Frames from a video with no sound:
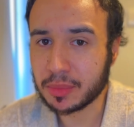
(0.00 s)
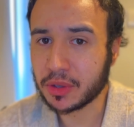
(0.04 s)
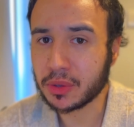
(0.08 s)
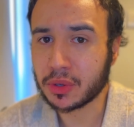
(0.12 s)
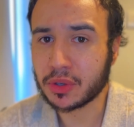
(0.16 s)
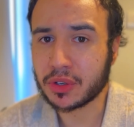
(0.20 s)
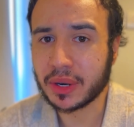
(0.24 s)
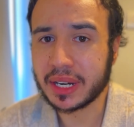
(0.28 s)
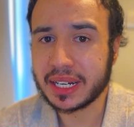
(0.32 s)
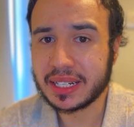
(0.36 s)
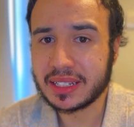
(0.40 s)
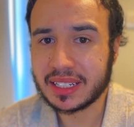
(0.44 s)
You
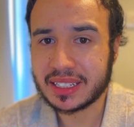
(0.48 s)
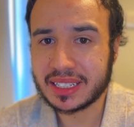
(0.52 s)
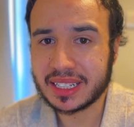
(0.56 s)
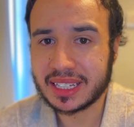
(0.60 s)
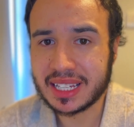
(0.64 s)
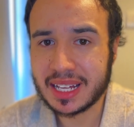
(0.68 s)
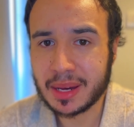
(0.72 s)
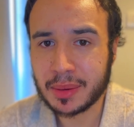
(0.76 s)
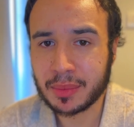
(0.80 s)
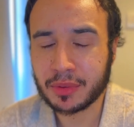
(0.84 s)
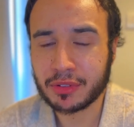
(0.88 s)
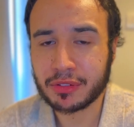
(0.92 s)
created
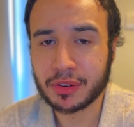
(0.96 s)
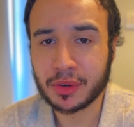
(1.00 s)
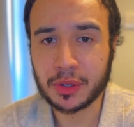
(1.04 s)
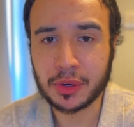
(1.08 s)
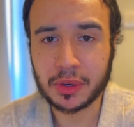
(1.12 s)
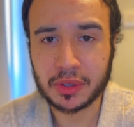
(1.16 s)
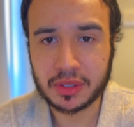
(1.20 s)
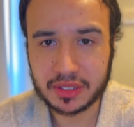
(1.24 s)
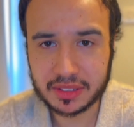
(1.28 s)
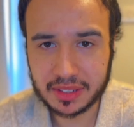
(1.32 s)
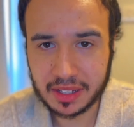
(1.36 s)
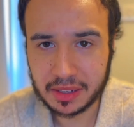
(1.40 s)
them for
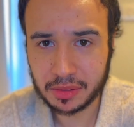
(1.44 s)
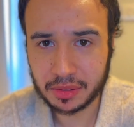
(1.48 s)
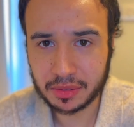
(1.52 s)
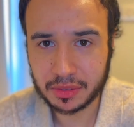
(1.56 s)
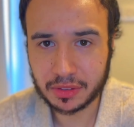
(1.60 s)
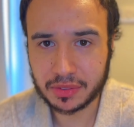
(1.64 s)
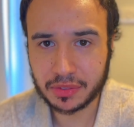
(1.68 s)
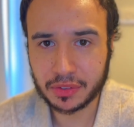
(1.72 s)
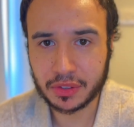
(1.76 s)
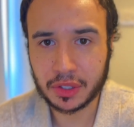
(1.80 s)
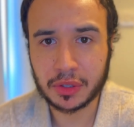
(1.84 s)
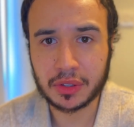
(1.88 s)

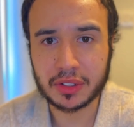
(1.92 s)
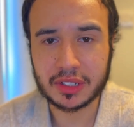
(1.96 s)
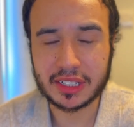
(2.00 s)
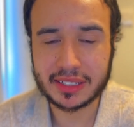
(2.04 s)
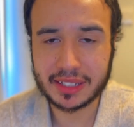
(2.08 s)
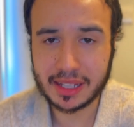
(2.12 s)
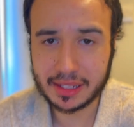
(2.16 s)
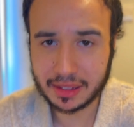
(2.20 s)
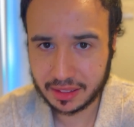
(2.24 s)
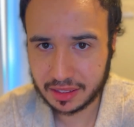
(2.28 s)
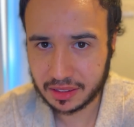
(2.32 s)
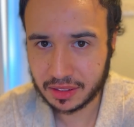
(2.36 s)
yourselves, for your
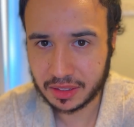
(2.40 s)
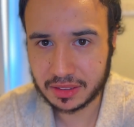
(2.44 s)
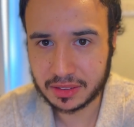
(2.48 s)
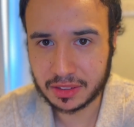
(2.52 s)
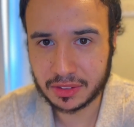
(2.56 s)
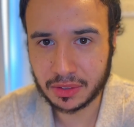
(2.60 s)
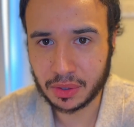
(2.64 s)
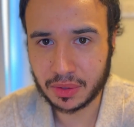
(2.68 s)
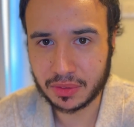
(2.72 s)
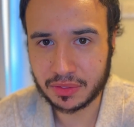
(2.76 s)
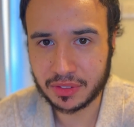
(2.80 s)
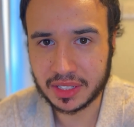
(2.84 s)

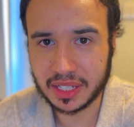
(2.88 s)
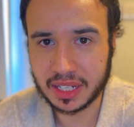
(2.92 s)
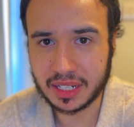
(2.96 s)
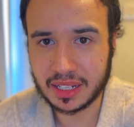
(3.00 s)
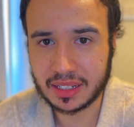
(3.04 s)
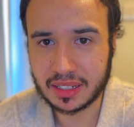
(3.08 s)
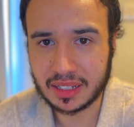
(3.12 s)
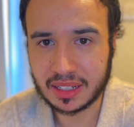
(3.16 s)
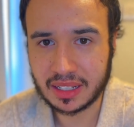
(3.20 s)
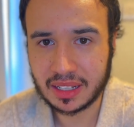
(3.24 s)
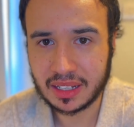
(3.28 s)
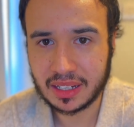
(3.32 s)
settlers over
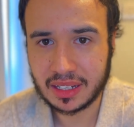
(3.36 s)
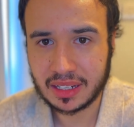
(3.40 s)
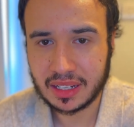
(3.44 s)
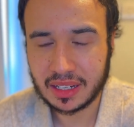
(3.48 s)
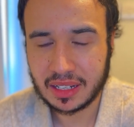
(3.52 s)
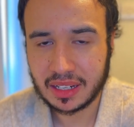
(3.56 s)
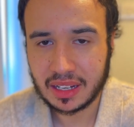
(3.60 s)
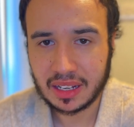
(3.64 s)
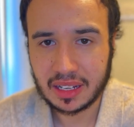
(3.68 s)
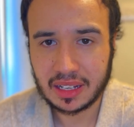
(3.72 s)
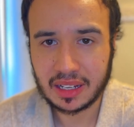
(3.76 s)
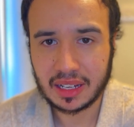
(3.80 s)
there.
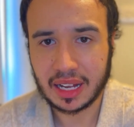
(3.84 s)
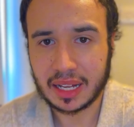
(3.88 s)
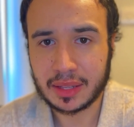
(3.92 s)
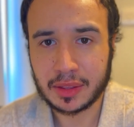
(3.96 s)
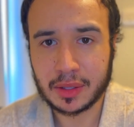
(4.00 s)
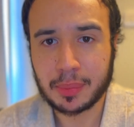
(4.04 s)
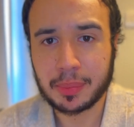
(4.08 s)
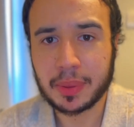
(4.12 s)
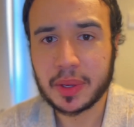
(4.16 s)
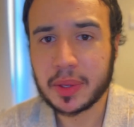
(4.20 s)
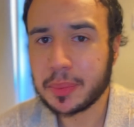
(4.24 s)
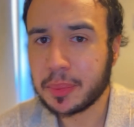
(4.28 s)
And
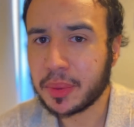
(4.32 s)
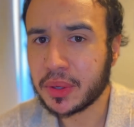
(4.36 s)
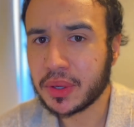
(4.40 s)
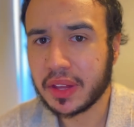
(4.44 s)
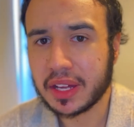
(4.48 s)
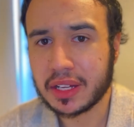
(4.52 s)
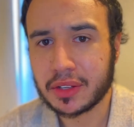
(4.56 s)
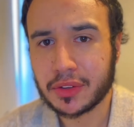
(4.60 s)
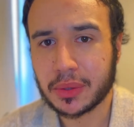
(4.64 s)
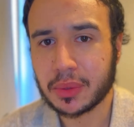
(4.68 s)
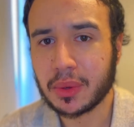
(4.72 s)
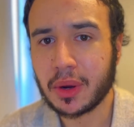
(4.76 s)
the people
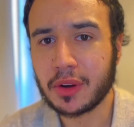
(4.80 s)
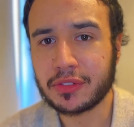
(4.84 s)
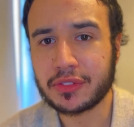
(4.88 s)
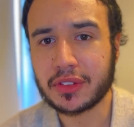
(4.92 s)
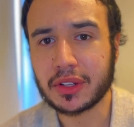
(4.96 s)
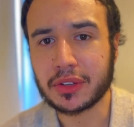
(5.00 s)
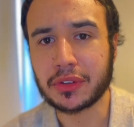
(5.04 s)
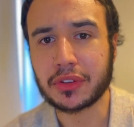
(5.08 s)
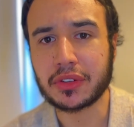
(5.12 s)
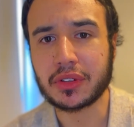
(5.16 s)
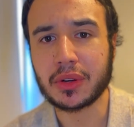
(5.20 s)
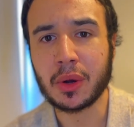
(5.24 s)
that you
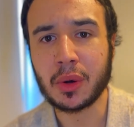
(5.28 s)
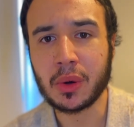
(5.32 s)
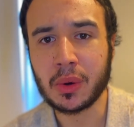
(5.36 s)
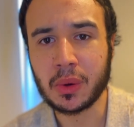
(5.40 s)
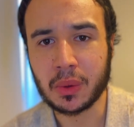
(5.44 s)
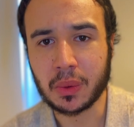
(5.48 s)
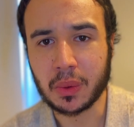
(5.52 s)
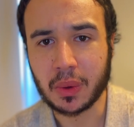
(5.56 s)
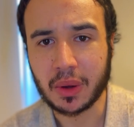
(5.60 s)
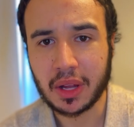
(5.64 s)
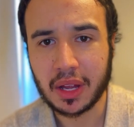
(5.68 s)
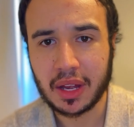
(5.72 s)
often
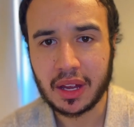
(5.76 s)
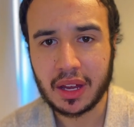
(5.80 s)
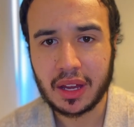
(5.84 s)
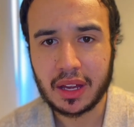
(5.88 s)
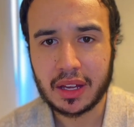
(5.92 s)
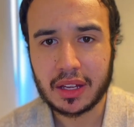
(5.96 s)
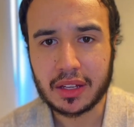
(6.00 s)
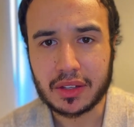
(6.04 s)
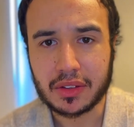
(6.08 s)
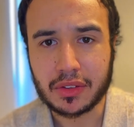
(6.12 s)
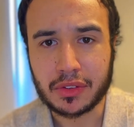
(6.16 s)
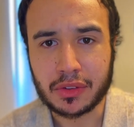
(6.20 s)
show,
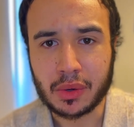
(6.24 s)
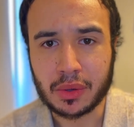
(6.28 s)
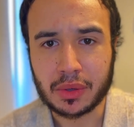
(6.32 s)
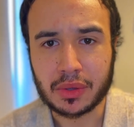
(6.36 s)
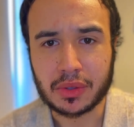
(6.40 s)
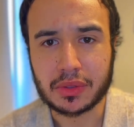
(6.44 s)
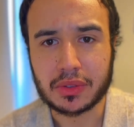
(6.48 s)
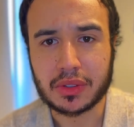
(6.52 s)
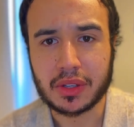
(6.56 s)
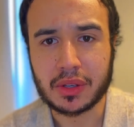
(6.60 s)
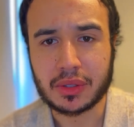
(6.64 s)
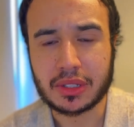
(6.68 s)

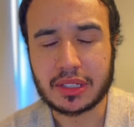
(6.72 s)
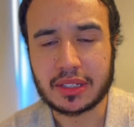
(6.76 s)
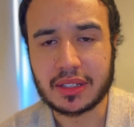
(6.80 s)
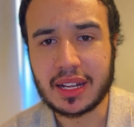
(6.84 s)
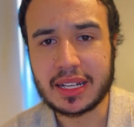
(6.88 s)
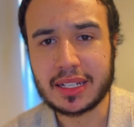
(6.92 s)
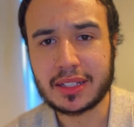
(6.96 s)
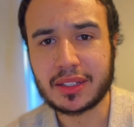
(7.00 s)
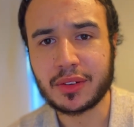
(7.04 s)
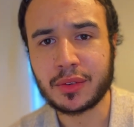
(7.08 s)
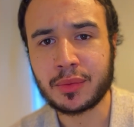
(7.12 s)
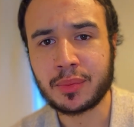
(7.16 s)
those
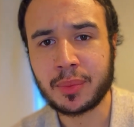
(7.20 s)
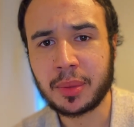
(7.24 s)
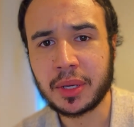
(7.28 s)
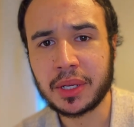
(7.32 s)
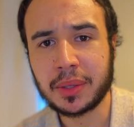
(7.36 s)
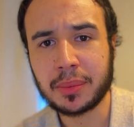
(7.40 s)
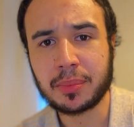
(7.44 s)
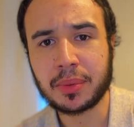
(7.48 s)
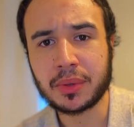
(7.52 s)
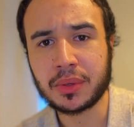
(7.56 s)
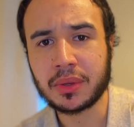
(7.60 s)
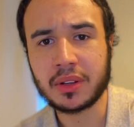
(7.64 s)
native
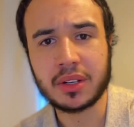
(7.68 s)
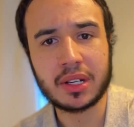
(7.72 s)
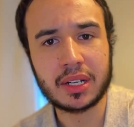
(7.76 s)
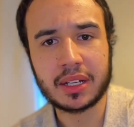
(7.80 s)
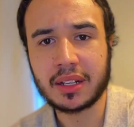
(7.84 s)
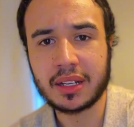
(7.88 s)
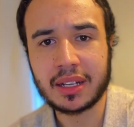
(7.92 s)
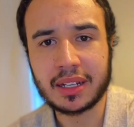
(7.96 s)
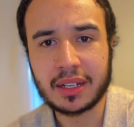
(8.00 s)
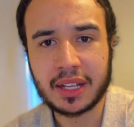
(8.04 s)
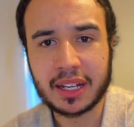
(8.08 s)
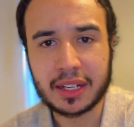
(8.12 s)
people
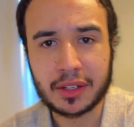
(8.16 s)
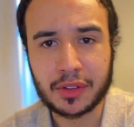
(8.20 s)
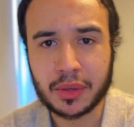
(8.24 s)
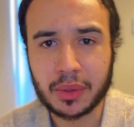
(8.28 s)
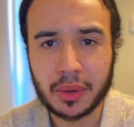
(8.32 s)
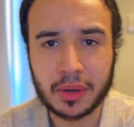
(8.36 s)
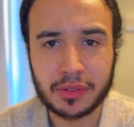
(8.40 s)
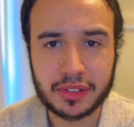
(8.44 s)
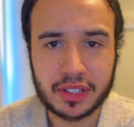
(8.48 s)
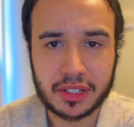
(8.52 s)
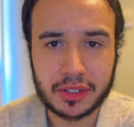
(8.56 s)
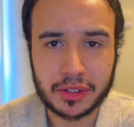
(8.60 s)
that
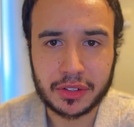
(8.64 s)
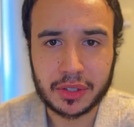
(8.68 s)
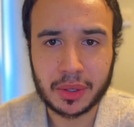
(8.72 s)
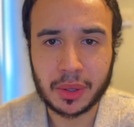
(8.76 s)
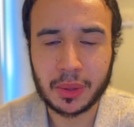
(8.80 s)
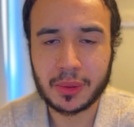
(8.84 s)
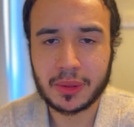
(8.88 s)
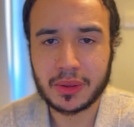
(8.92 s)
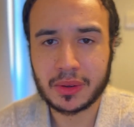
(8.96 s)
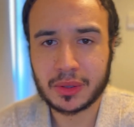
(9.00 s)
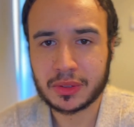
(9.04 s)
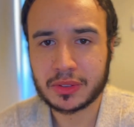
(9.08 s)
you often show
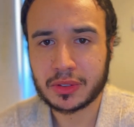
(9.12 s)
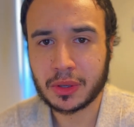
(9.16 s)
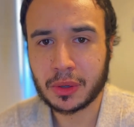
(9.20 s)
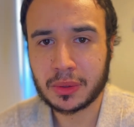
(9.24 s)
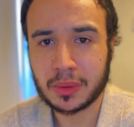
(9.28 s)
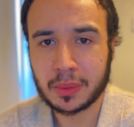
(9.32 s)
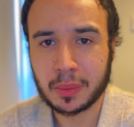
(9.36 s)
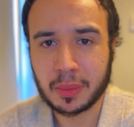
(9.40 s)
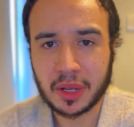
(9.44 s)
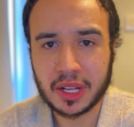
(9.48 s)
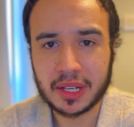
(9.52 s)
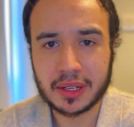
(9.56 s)
in those
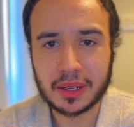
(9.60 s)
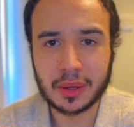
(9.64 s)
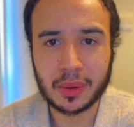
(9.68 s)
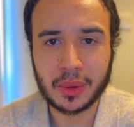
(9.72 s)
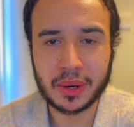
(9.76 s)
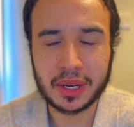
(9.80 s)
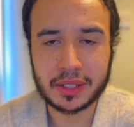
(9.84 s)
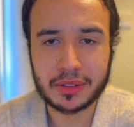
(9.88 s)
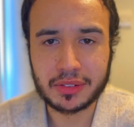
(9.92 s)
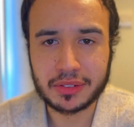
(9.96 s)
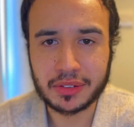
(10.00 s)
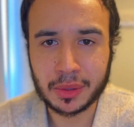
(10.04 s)
old black and
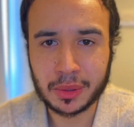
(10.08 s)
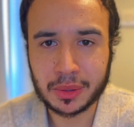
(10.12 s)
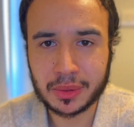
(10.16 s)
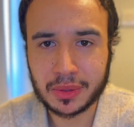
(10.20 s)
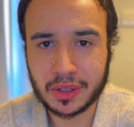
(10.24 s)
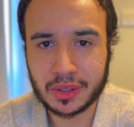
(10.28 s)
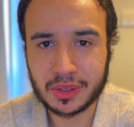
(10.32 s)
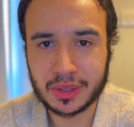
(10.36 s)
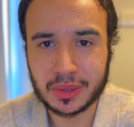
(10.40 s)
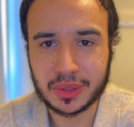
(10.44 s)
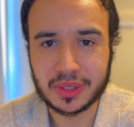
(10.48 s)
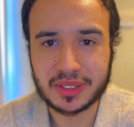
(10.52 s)
white
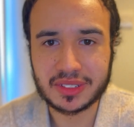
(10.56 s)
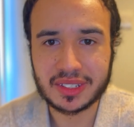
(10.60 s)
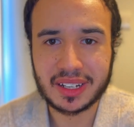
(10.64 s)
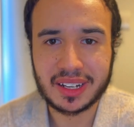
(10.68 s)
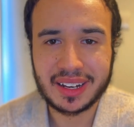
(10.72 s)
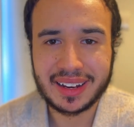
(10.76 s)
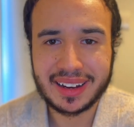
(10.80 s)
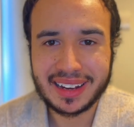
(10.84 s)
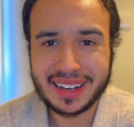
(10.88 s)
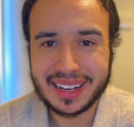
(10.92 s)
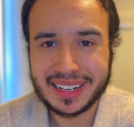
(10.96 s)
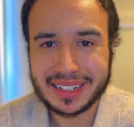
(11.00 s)
photos,
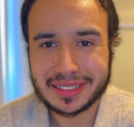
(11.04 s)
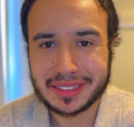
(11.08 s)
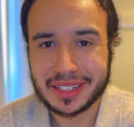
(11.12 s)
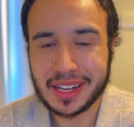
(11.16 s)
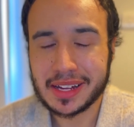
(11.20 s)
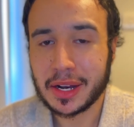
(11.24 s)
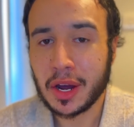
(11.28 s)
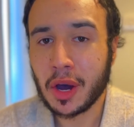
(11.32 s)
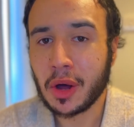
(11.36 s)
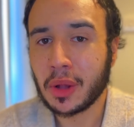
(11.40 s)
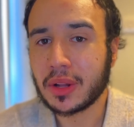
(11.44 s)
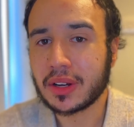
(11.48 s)

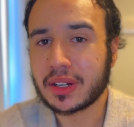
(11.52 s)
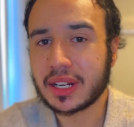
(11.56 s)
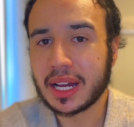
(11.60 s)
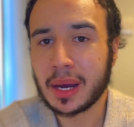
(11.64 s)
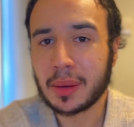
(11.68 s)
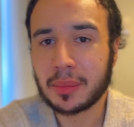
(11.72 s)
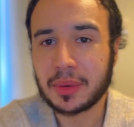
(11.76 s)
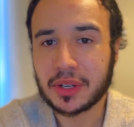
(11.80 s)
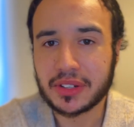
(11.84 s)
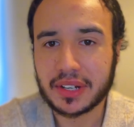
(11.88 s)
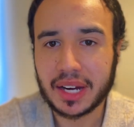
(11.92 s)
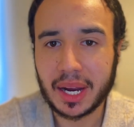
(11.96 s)
saying, oh, look
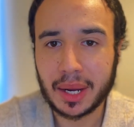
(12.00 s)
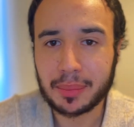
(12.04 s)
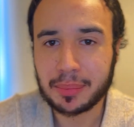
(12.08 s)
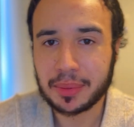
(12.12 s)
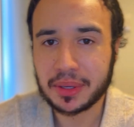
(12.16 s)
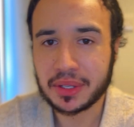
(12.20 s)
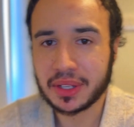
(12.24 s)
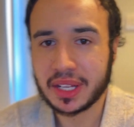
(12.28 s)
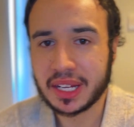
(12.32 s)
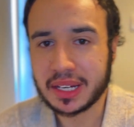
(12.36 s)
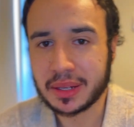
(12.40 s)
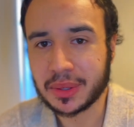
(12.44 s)
how much
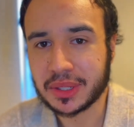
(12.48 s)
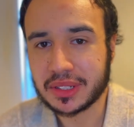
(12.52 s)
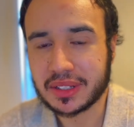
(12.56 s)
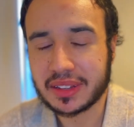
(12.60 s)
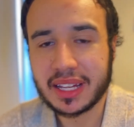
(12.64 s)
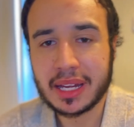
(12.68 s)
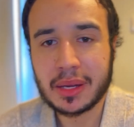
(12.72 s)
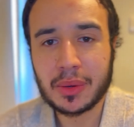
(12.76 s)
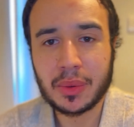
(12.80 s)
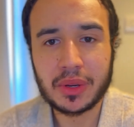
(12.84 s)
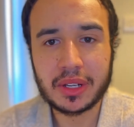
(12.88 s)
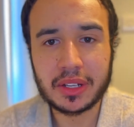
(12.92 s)
happier they were.
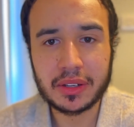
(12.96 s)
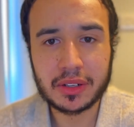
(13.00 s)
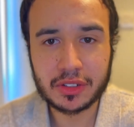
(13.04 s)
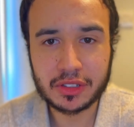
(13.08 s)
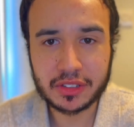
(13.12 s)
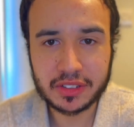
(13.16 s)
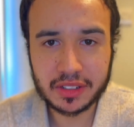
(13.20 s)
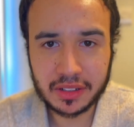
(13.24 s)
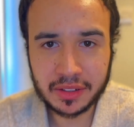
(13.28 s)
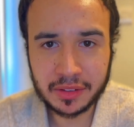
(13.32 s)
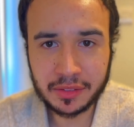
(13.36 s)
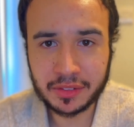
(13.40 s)
They were your
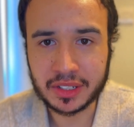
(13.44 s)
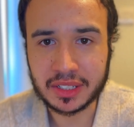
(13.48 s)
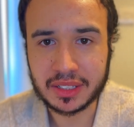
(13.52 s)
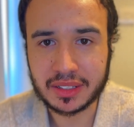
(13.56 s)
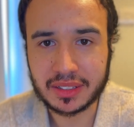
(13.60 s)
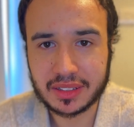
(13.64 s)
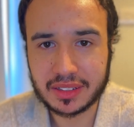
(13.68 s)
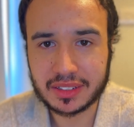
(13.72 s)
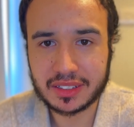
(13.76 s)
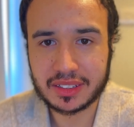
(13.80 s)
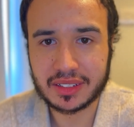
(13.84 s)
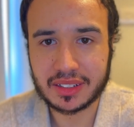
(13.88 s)

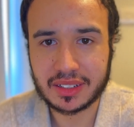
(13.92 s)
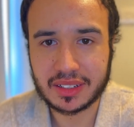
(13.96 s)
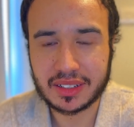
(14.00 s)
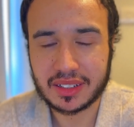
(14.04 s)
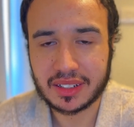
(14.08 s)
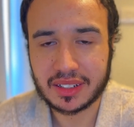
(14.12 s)
servants.